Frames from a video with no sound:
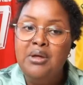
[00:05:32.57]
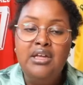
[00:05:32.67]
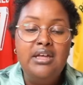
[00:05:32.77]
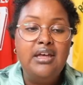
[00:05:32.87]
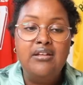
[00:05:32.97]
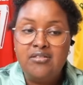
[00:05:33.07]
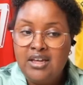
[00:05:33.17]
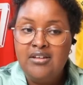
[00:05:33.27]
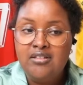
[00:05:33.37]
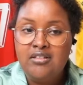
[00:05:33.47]
And
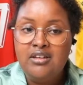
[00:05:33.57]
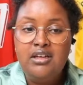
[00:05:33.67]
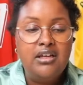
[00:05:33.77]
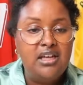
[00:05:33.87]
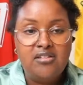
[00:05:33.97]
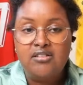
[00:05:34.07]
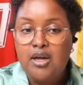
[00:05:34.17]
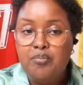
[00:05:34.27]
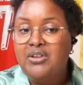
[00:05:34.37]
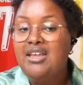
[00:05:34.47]
this is
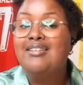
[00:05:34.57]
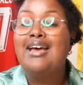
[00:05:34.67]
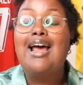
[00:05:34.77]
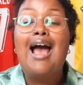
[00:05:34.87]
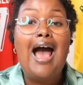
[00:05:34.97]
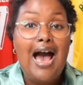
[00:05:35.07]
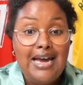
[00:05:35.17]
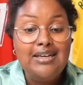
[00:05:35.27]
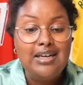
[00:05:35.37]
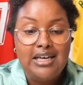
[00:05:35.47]
something that I
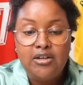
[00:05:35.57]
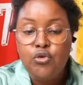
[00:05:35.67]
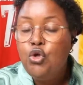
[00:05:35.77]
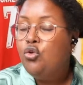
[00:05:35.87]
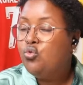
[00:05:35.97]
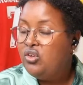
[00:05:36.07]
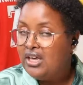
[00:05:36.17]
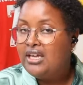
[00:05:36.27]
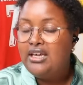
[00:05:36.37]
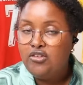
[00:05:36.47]
need to
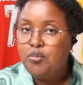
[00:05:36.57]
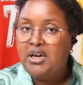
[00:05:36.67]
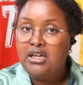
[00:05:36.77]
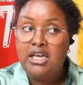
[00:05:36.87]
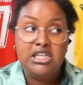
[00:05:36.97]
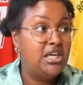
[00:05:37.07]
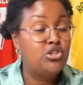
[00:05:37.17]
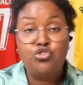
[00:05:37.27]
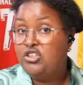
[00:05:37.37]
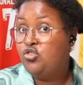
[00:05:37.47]
get into my collection. I just
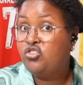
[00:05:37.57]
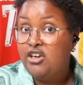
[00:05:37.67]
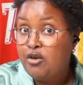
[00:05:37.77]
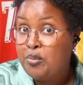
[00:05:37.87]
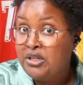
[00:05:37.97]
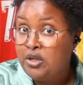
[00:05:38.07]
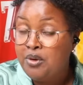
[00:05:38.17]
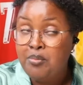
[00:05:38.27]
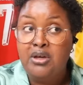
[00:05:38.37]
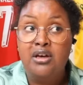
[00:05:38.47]
need to save up a little bit
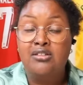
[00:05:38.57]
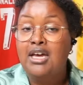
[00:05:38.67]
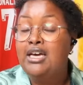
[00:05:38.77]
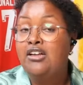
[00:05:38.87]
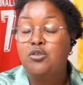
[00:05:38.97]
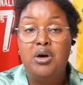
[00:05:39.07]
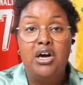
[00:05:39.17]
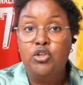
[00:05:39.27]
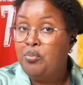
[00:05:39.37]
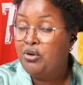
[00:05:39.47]
because I got some other
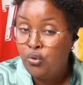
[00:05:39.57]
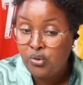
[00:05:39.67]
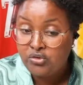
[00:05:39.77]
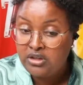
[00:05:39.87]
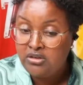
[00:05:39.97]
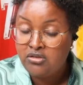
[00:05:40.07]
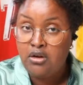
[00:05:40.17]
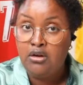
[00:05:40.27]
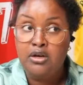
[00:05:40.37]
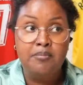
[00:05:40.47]
priorities
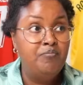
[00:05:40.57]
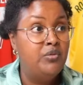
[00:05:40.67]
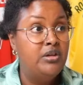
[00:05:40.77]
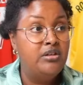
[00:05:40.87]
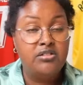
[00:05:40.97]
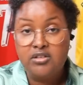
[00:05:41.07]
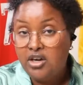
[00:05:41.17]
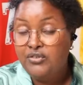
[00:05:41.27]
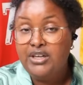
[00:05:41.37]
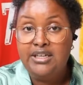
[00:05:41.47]
on stuff
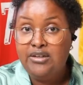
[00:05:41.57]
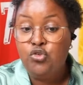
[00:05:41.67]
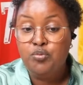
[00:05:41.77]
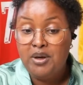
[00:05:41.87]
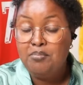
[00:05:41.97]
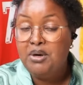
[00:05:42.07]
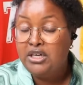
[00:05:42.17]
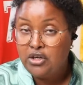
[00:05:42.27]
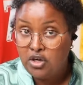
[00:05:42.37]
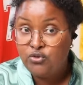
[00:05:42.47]
that I need to spend money
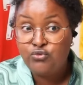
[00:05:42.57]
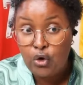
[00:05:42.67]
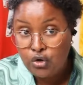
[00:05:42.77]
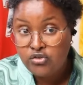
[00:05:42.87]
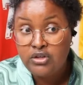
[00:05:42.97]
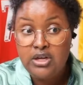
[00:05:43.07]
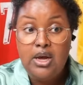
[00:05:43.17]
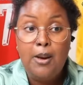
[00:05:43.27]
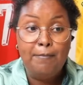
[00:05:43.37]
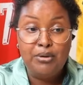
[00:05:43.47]
on first.
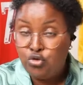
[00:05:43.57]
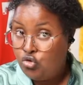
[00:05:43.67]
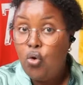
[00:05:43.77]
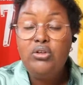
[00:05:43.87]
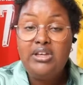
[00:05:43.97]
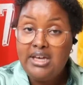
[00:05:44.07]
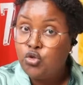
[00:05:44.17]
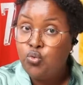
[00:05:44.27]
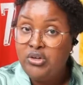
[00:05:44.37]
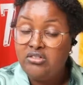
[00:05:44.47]
But don't get it
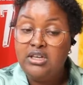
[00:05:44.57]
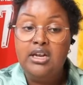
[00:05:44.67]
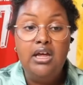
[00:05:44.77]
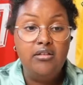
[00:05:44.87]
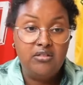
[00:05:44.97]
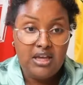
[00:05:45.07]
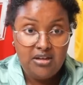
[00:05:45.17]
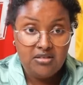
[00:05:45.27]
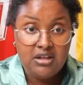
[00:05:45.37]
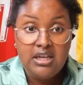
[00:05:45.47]
twisted.
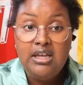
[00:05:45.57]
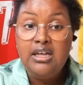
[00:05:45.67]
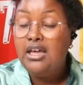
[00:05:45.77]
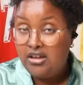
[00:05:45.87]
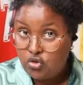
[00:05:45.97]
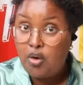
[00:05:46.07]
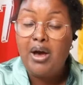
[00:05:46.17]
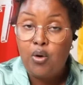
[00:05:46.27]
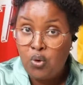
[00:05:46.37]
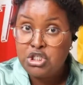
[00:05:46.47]
This is on my
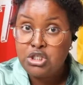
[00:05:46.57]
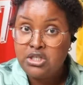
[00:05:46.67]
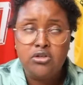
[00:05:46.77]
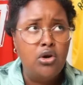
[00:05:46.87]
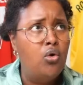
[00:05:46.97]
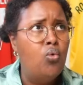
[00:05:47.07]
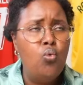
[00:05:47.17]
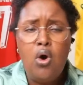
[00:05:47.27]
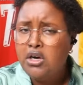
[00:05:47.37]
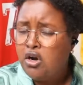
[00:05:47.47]
wish list,
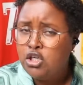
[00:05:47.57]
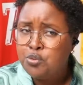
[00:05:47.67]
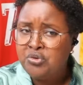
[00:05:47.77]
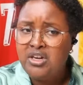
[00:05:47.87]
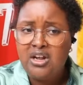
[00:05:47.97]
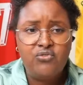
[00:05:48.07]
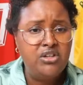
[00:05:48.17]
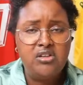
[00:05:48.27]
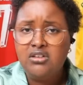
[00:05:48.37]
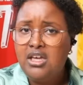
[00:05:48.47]
100%. I feel the
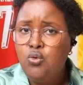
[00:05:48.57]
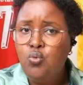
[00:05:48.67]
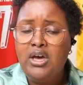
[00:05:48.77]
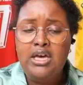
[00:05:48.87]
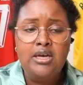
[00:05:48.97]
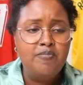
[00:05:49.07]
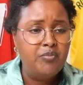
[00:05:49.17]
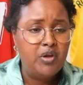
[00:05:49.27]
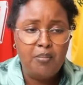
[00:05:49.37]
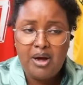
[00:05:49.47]
same way
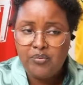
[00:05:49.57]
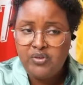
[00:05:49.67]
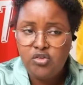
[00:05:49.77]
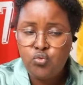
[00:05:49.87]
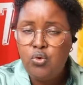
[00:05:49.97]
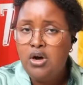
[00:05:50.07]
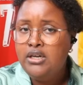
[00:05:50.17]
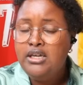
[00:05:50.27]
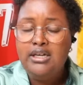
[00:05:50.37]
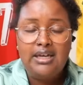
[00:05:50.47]
about this one.
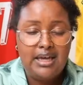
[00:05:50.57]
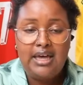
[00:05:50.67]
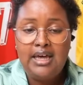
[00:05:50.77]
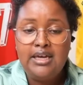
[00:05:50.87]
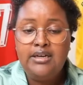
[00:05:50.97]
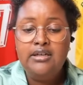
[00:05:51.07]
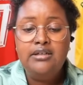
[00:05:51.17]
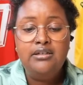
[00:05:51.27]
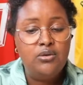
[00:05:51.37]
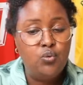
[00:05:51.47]
And
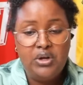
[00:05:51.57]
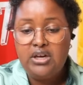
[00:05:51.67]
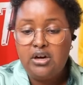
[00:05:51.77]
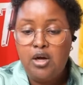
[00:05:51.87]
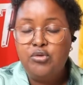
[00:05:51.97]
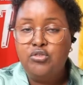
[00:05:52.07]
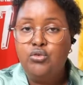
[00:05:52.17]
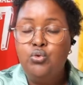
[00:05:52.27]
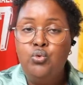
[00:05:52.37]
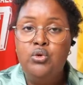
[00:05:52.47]
when it comes
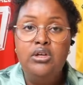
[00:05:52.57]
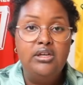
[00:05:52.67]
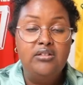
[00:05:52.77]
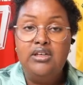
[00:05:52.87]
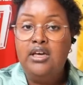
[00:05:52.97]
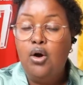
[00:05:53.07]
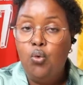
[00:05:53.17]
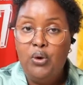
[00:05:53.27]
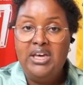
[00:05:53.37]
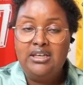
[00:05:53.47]
to the
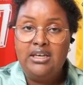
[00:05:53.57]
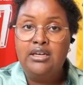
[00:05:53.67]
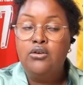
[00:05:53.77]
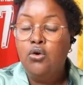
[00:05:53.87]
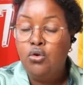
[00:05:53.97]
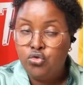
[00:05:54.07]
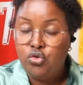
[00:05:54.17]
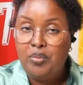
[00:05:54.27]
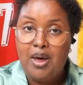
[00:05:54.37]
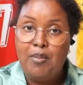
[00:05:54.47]
away kit, also
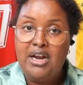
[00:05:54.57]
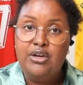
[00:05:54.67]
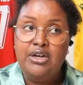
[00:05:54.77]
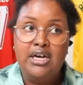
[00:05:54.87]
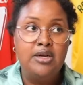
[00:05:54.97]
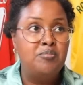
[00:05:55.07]
by Man United.